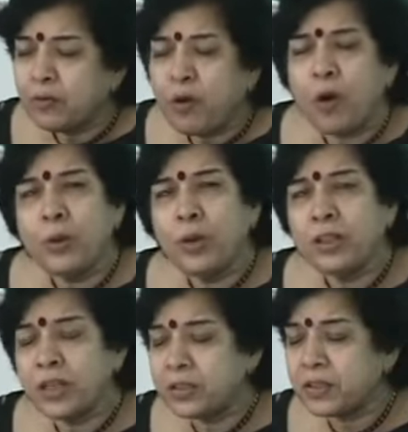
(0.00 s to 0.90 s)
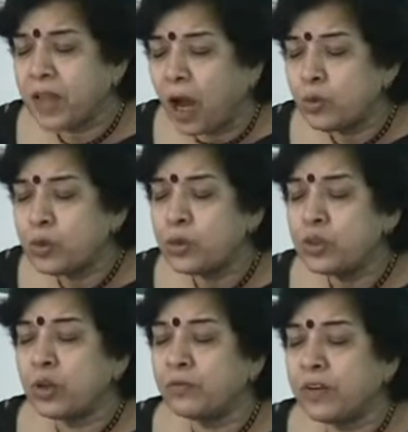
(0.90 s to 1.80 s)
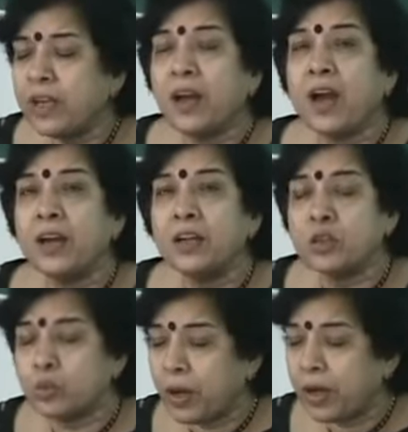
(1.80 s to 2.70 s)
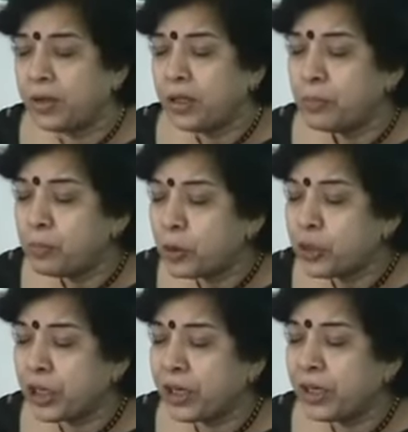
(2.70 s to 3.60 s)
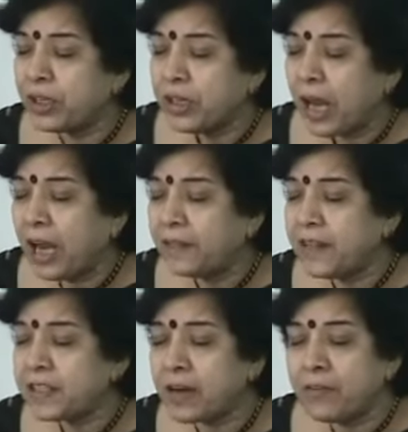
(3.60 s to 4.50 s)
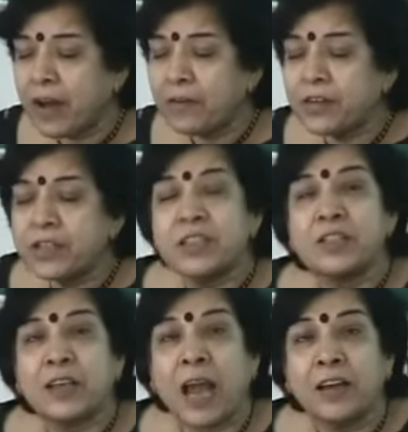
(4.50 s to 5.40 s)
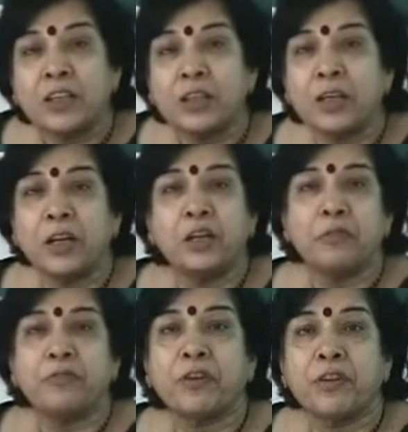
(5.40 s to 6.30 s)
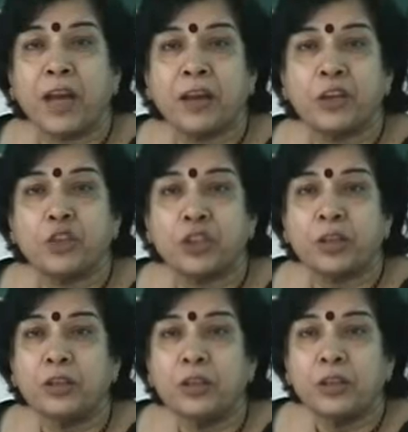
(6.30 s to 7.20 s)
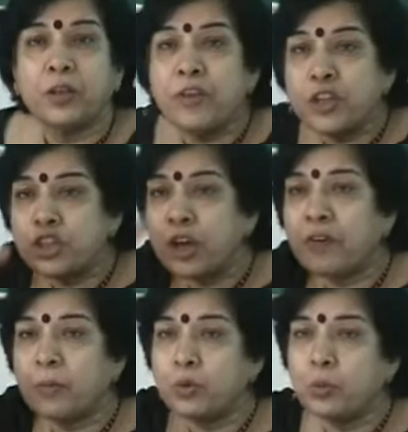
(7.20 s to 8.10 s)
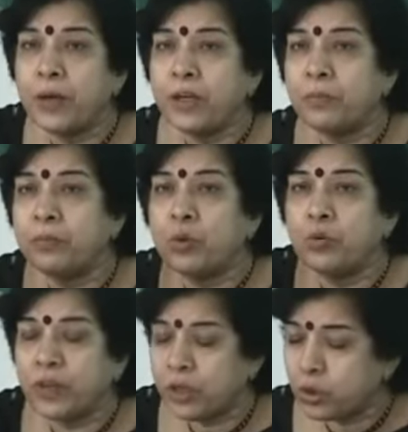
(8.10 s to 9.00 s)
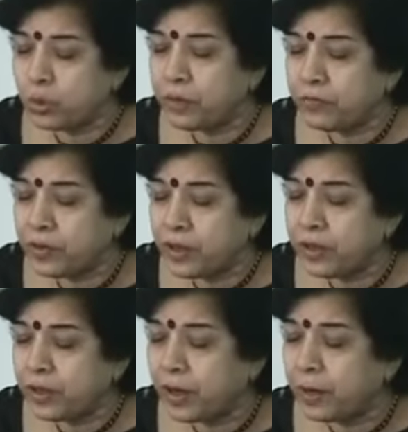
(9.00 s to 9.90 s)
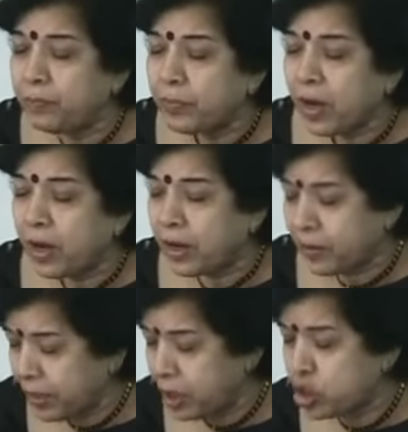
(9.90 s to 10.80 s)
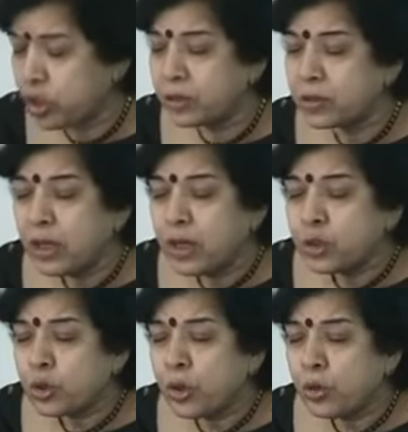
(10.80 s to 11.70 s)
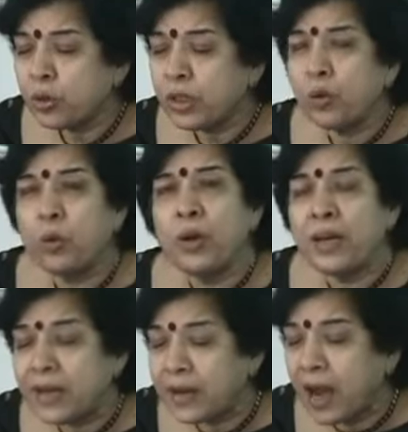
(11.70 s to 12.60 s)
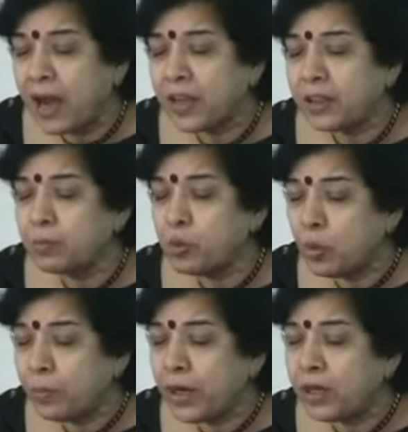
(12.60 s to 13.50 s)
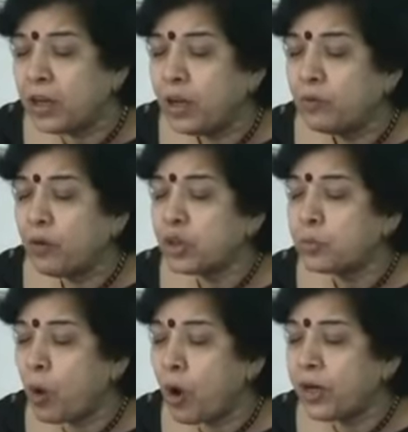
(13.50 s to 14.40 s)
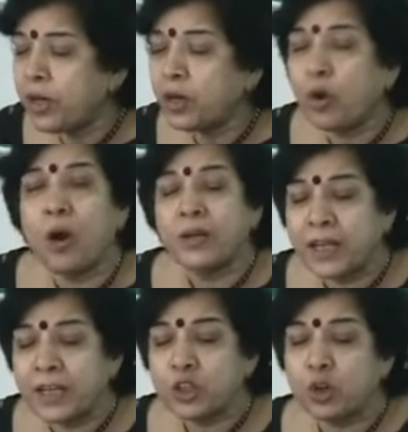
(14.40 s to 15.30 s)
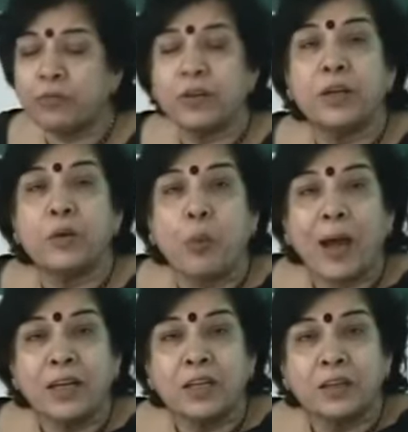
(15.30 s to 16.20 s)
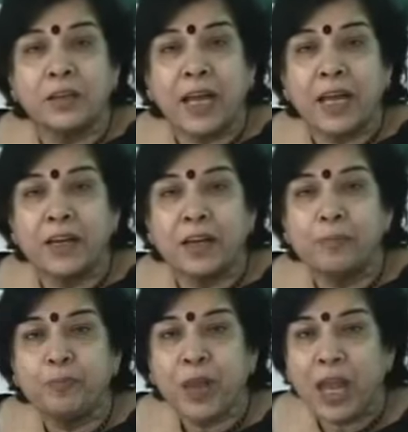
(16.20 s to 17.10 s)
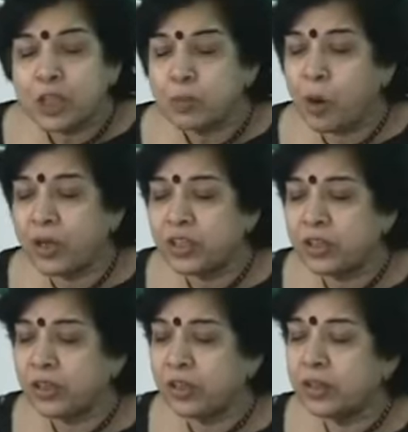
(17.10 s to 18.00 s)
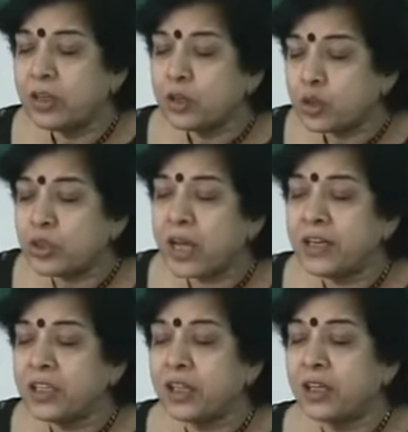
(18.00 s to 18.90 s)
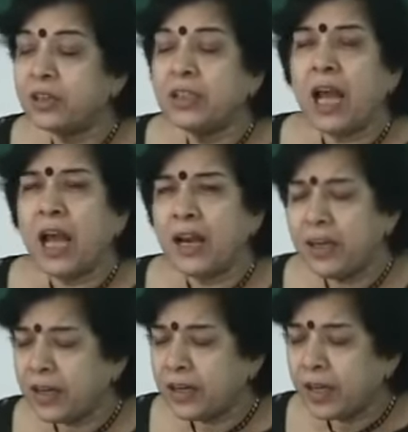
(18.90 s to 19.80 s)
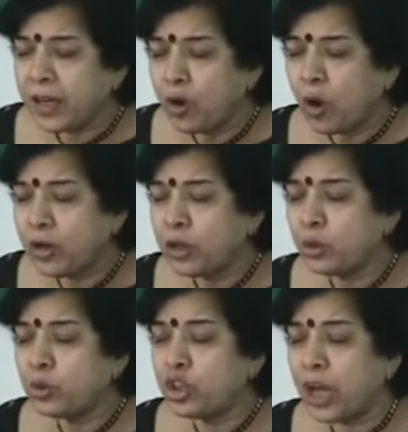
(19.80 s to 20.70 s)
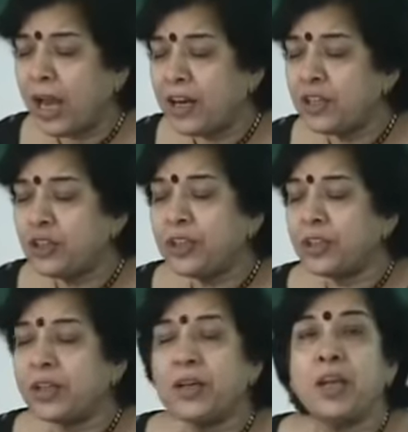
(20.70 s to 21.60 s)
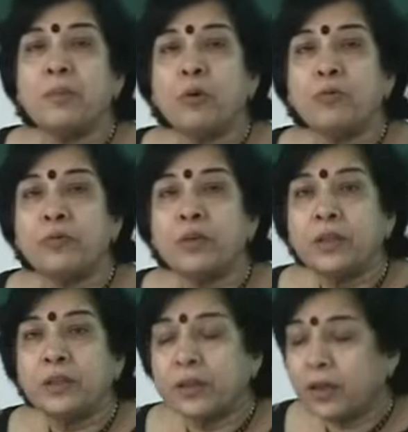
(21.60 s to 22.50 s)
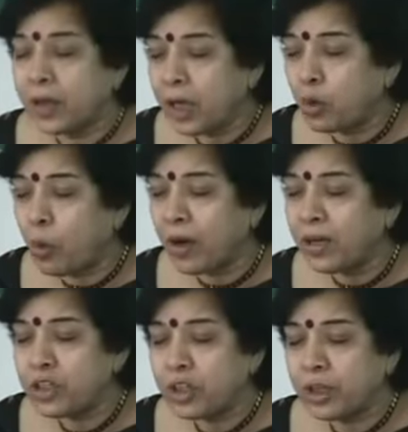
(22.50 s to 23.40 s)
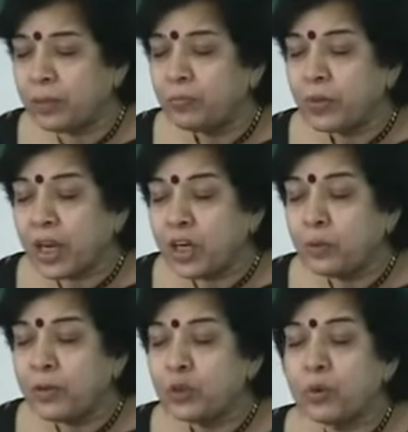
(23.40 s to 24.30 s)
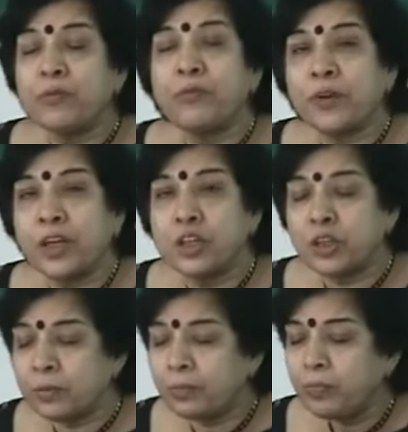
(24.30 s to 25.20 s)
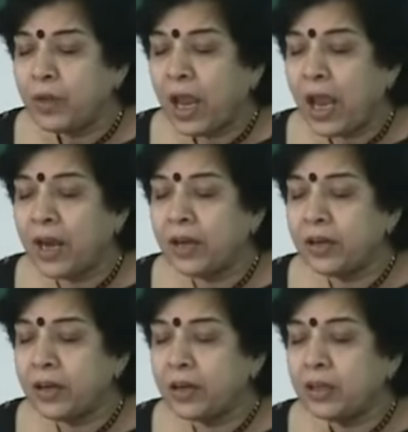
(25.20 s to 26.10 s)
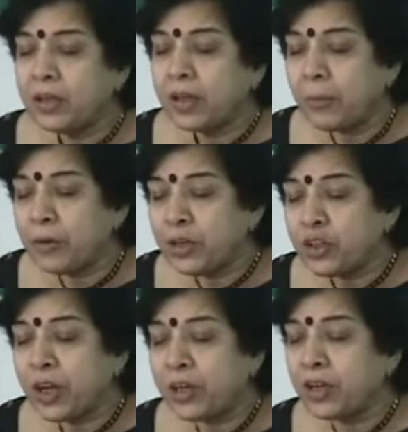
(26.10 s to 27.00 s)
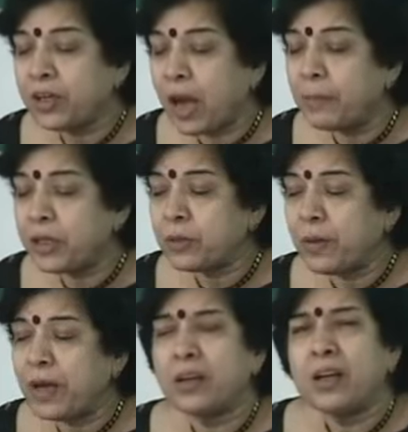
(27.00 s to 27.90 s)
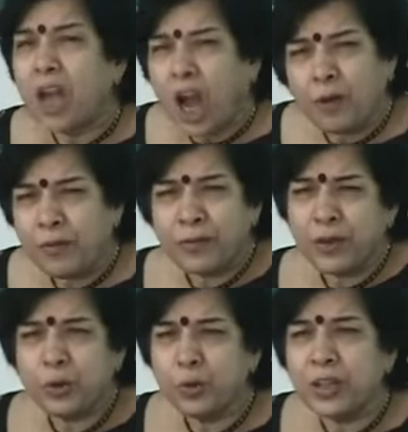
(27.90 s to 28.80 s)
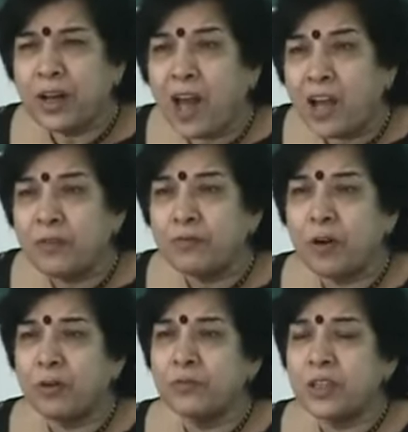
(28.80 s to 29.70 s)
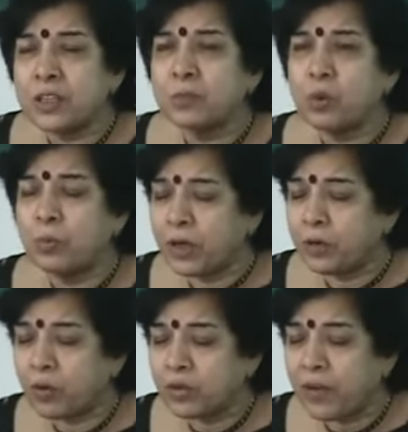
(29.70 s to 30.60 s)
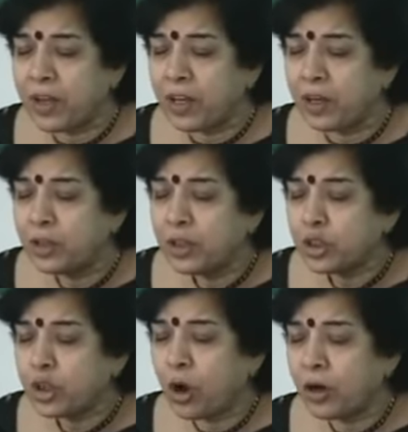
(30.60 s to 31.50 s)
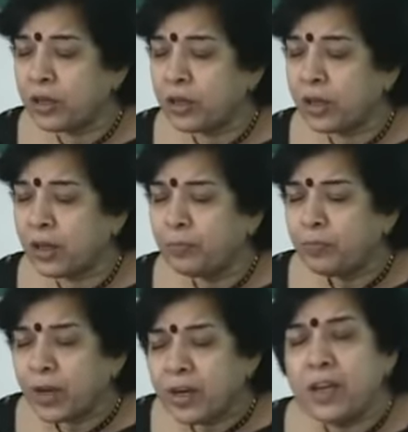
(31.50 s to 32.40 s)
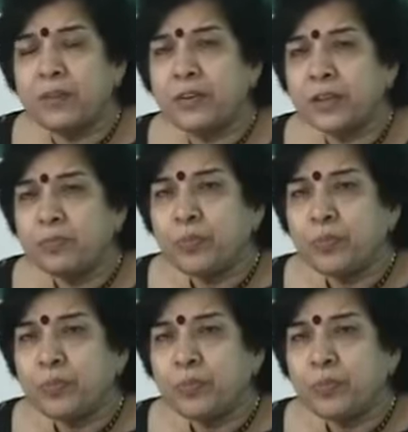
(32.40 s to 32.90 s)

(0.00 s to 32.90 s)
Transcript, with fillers: Following this, thousands of Lingayats were butchered and the survivors scattered in different directions. The Veer movement moved into different uh, uh, regions. So, you know the whole Lingayat movement was born in a context of a divided and uh, exploited society and in order to challenge it in the name of uh, equality, individual freedom and uh, communitarian commitment. However, you know the life of this movement was very short uh, lived.